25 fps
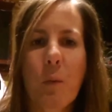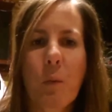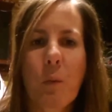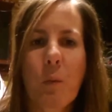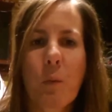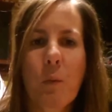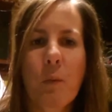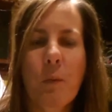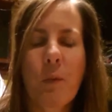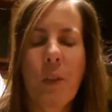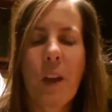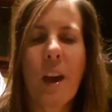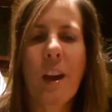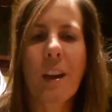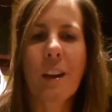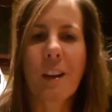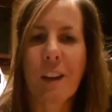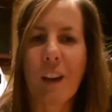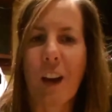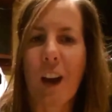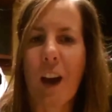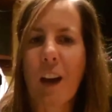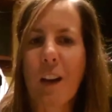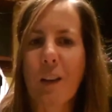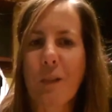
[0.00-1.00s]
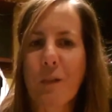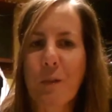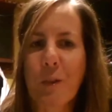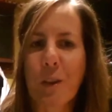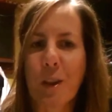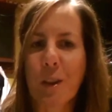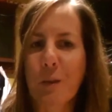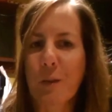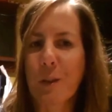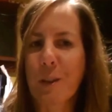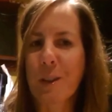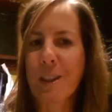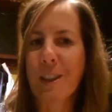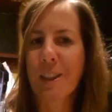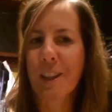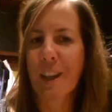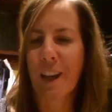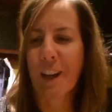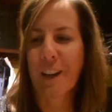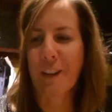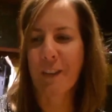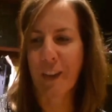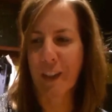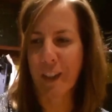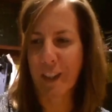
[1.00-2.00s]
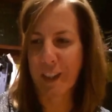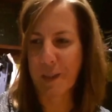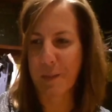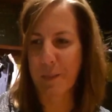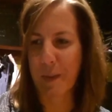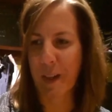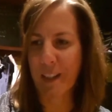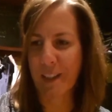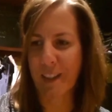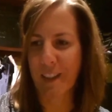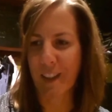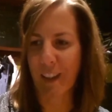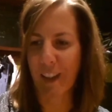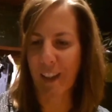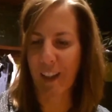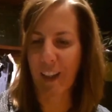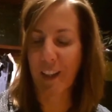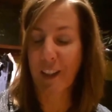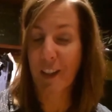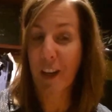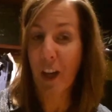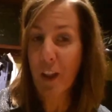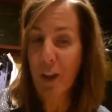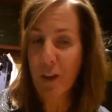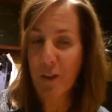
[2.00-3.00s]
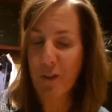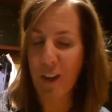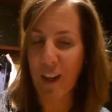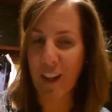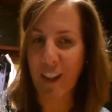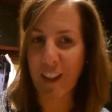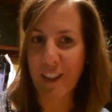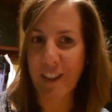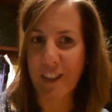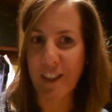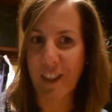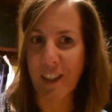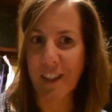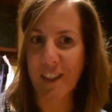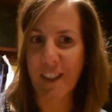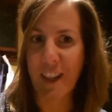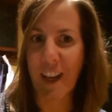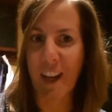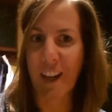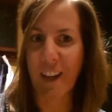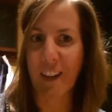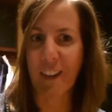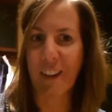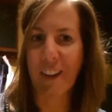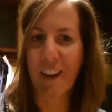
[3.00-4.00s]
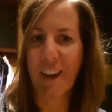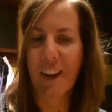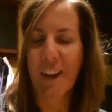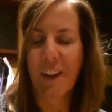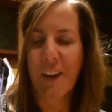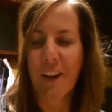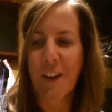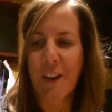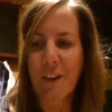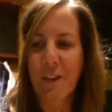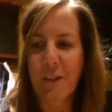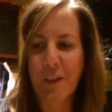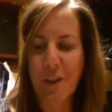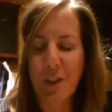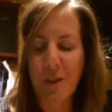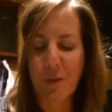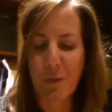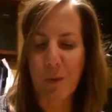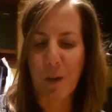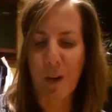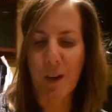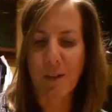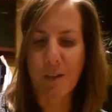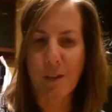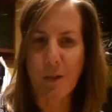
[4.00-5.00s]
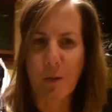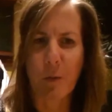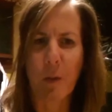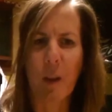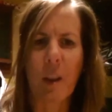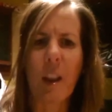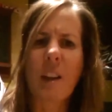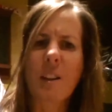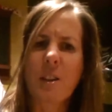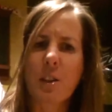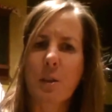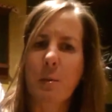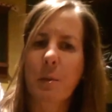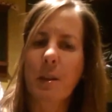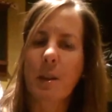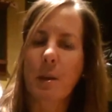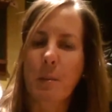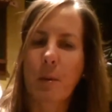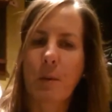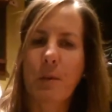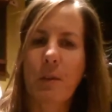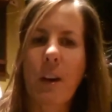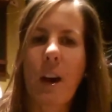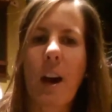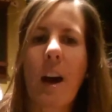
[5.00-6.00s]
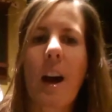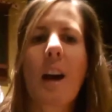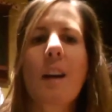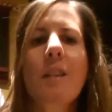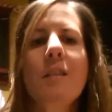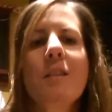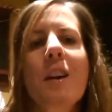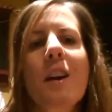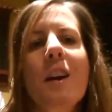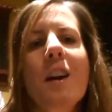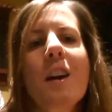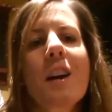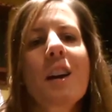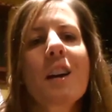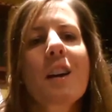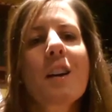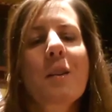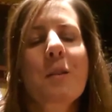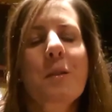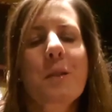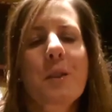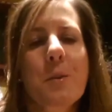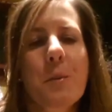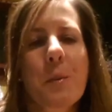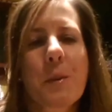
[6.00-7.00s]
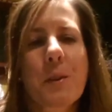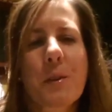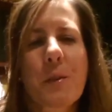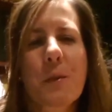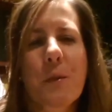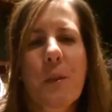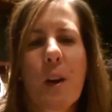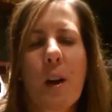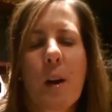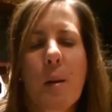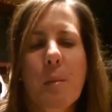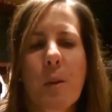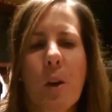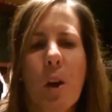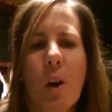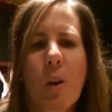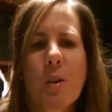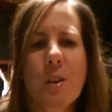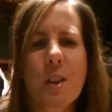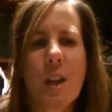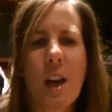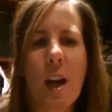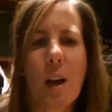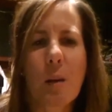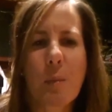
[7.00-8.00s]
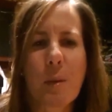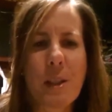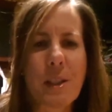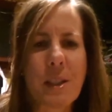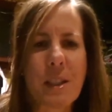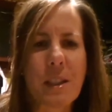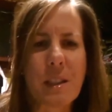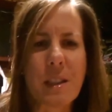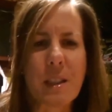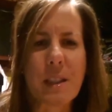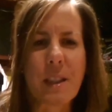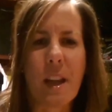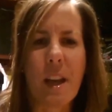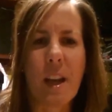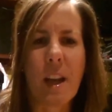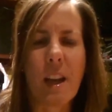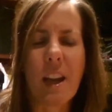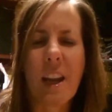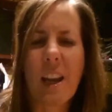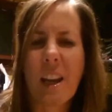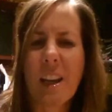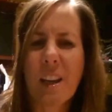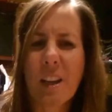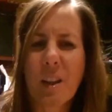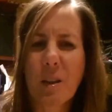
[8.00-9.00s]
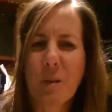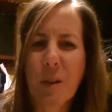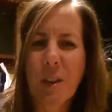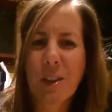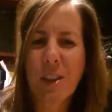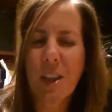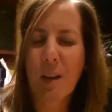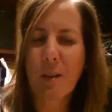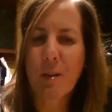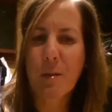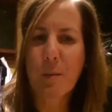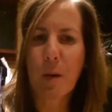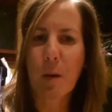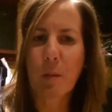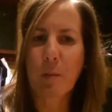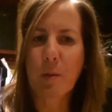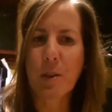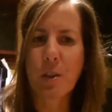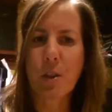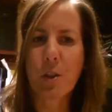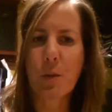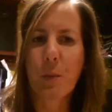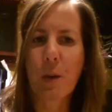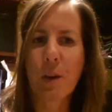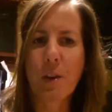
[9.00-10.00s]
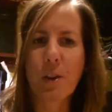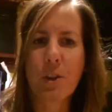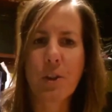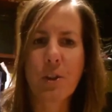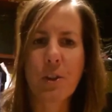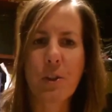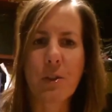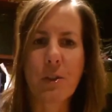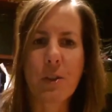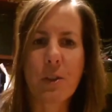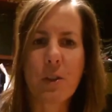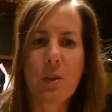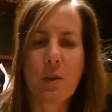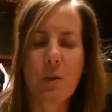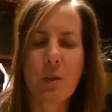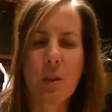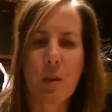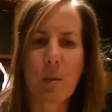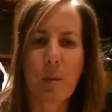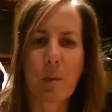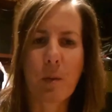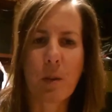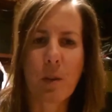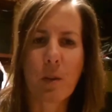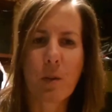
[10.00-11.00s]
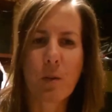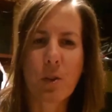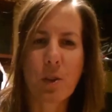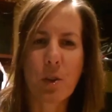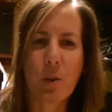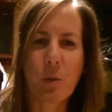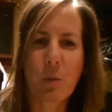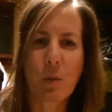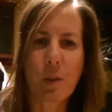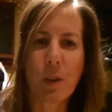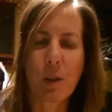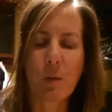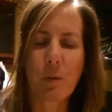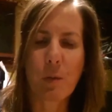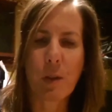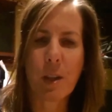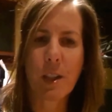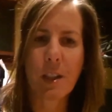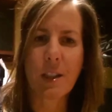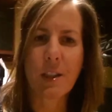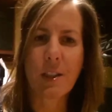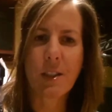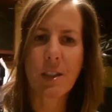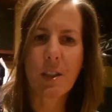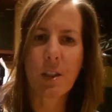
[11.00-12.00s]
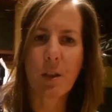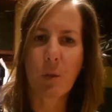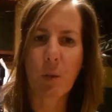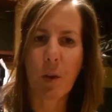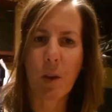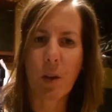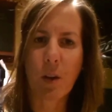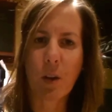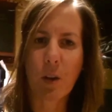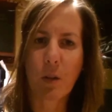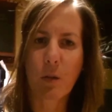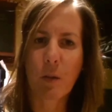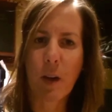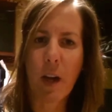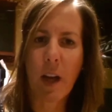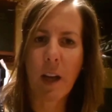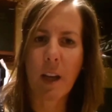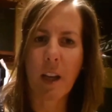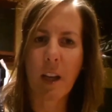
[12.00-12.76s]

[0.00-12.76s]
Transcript: then got what was kind of unexpectedly another running shutdown, which was, well, that should be number five, which was from Coach Al basically saying, hey, you know what? That was probably too much too soon, and you should really reconsider whether you're ready,